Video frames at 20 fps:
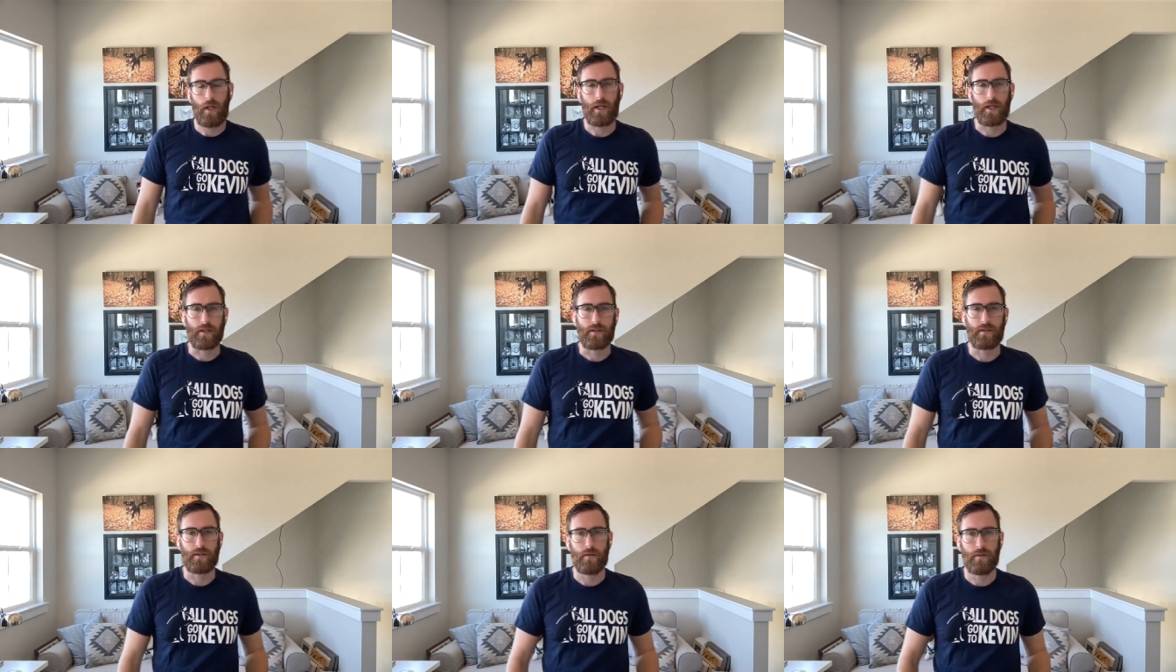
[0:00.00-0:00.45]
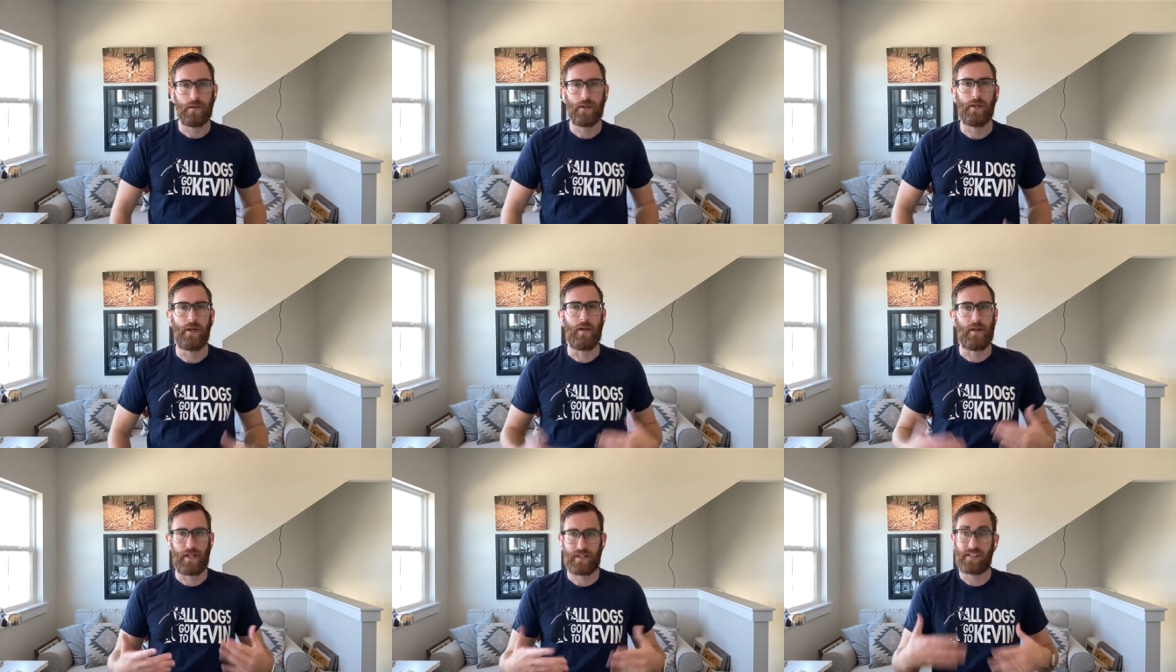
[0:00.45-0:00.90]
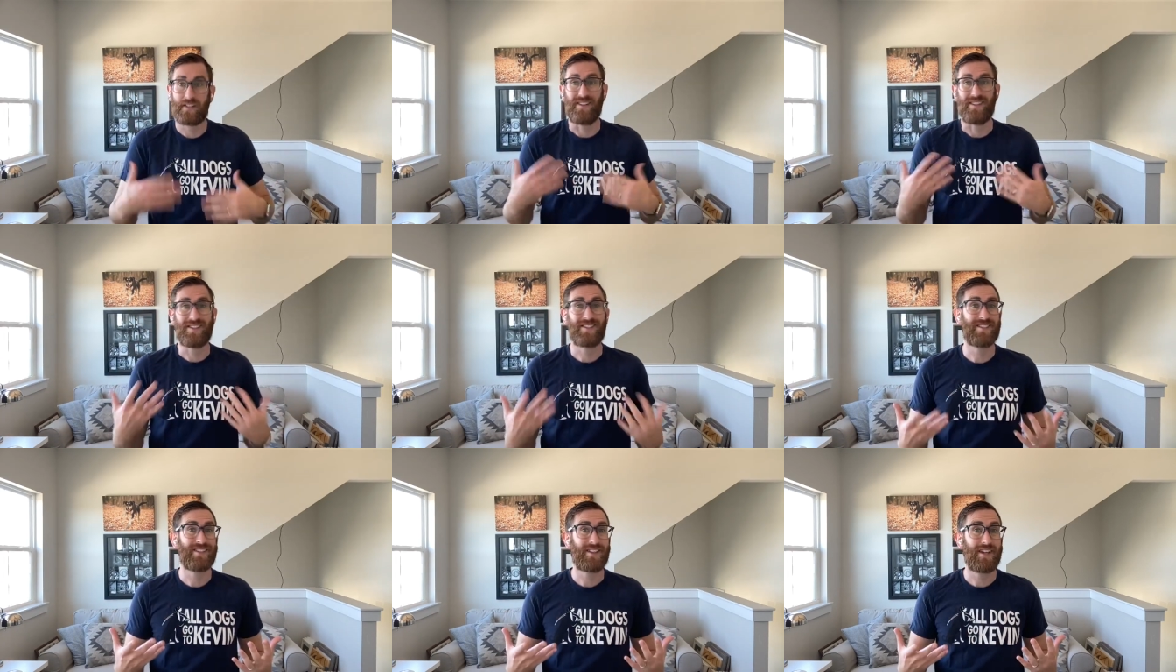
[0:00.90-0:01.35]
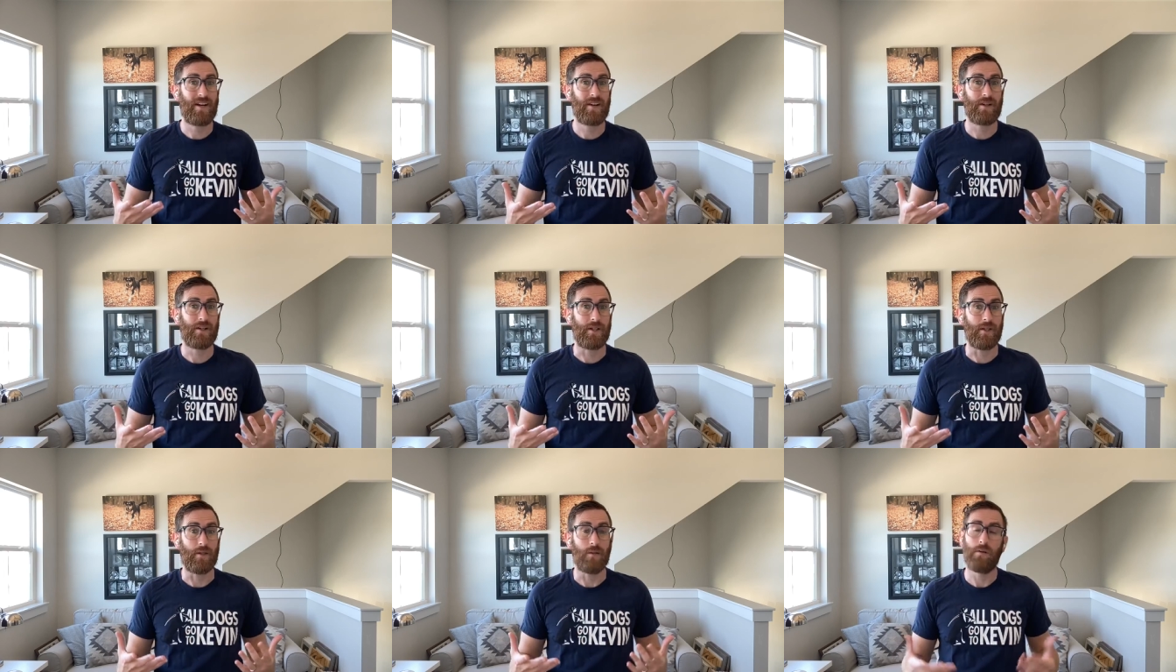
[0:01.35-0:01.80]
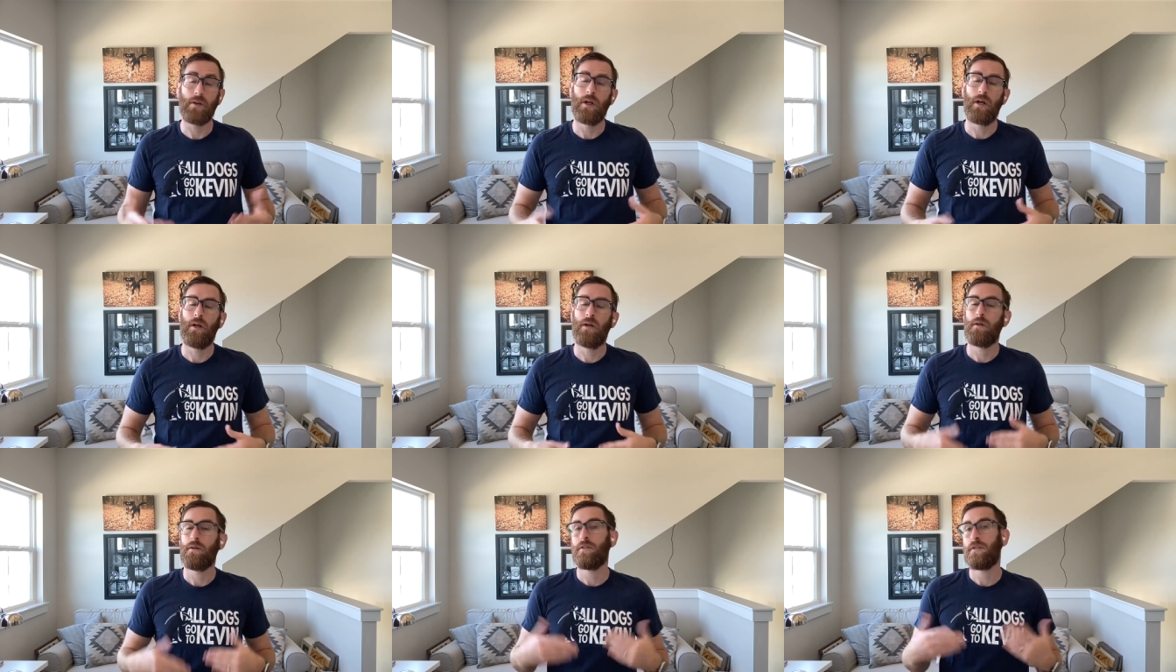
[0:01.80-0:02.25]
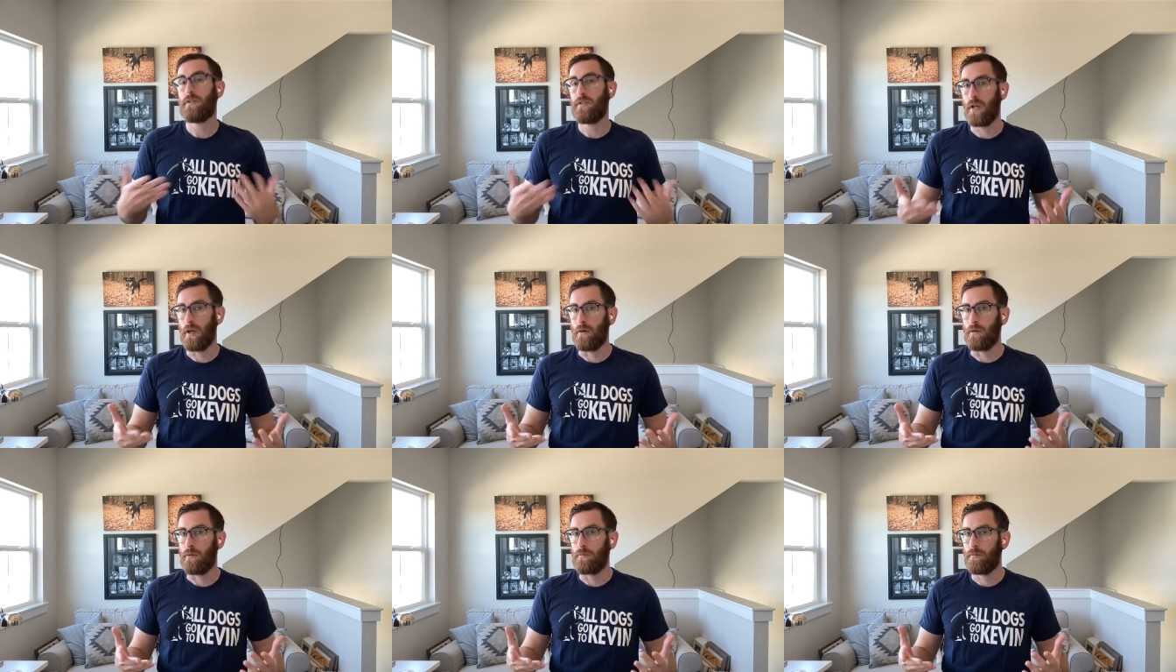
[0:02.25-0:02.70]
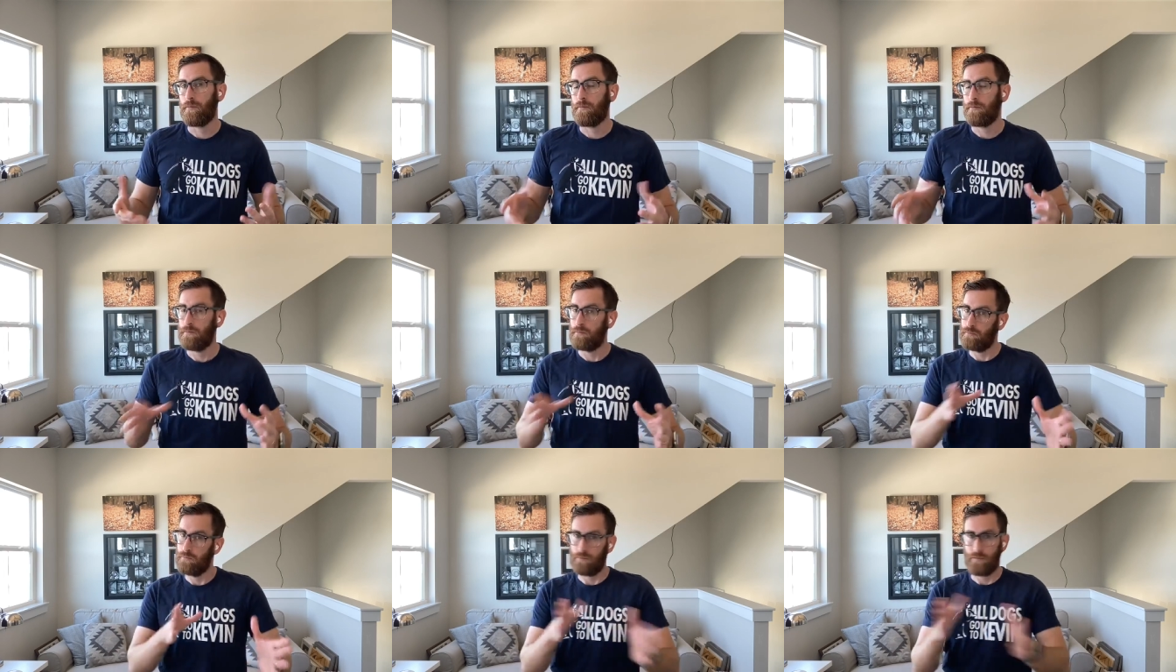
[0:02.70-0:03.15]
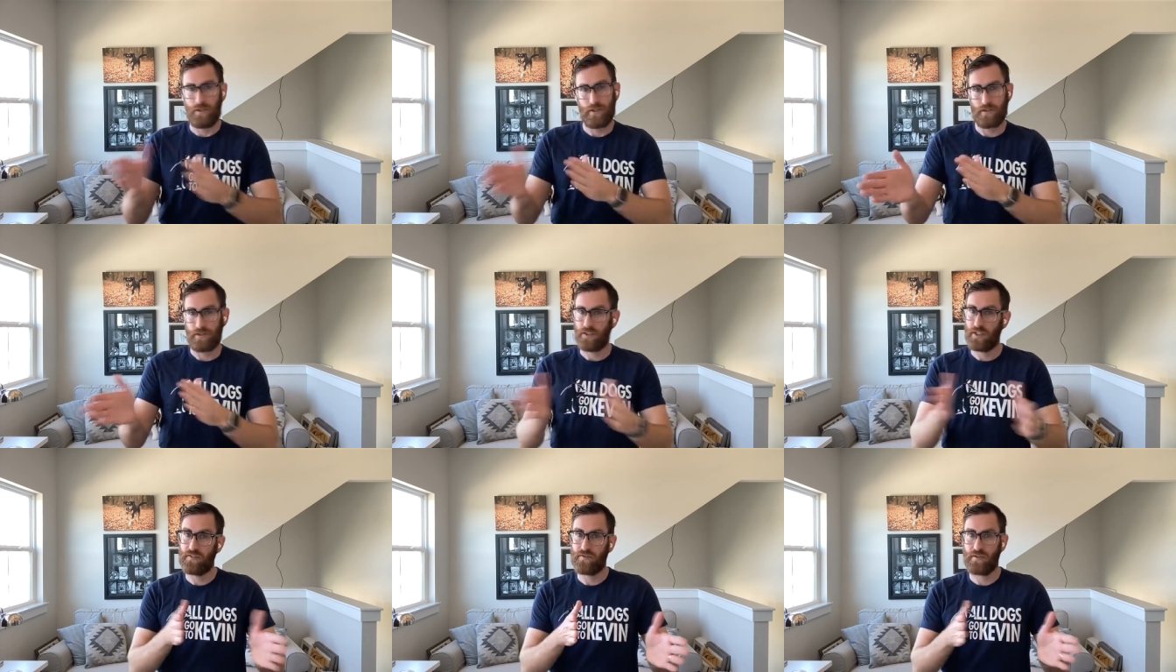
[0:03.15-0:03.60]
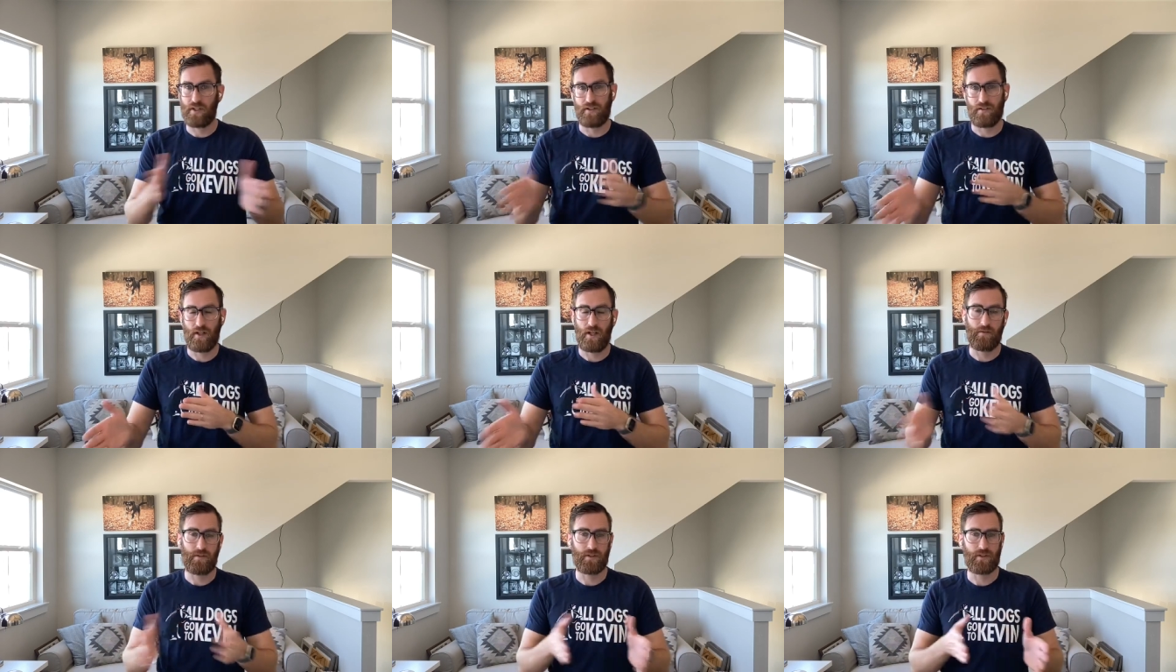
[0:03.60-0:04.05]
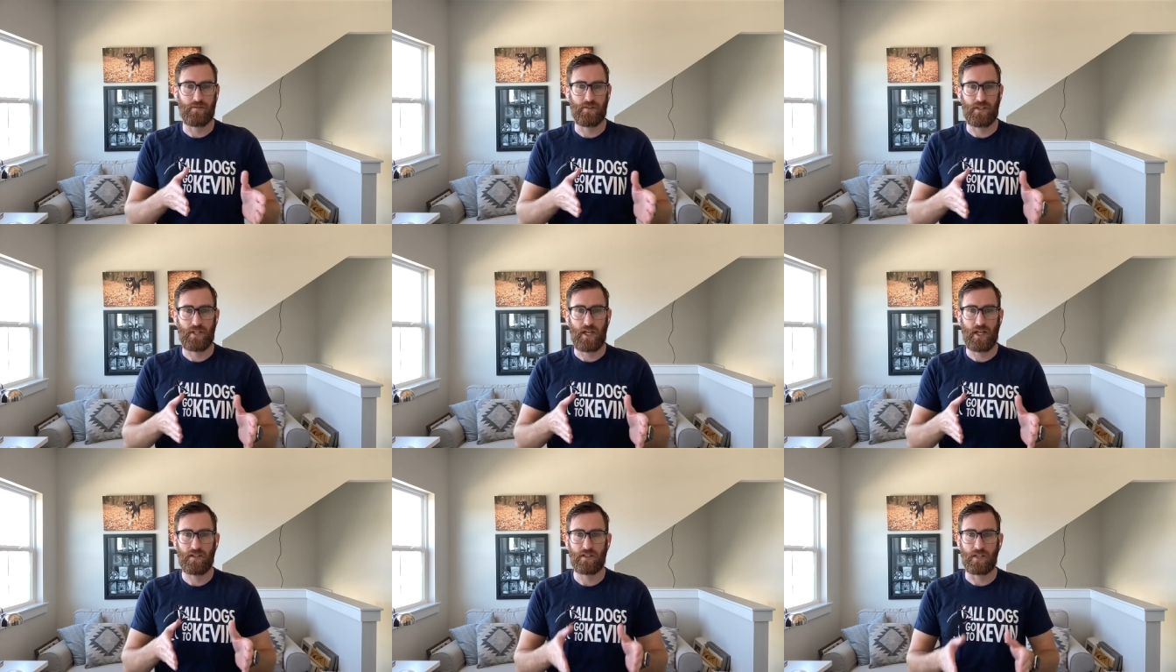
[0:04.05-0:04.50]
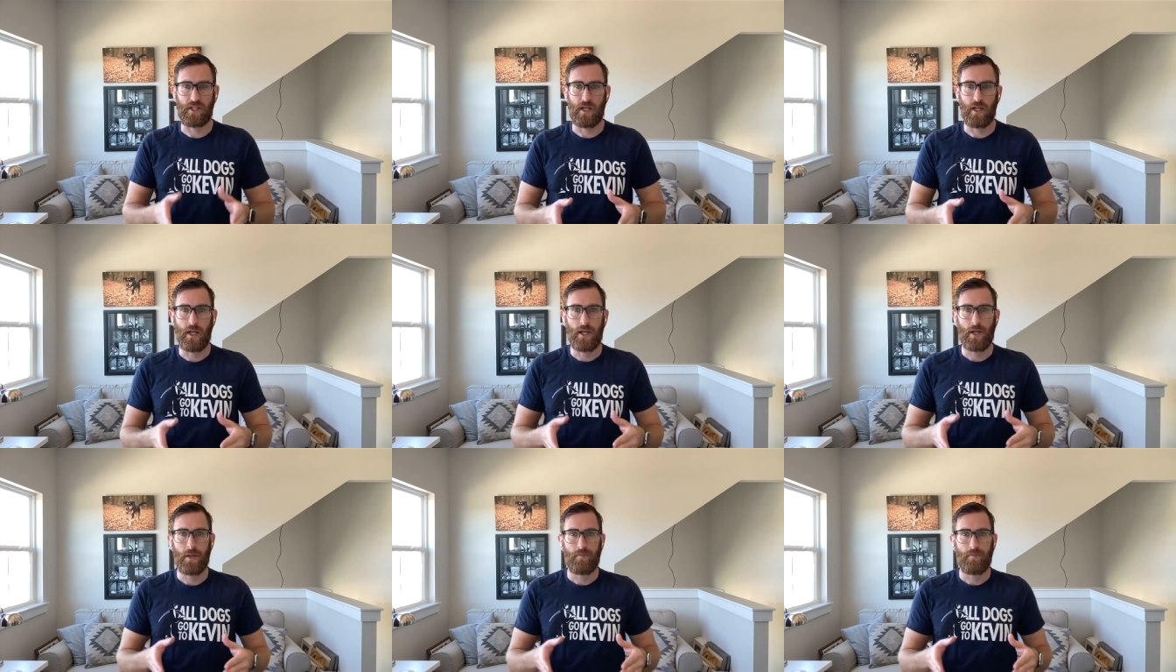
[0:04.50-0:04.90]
thanks. You know, that's going to scare you. So there's different levels of intensity.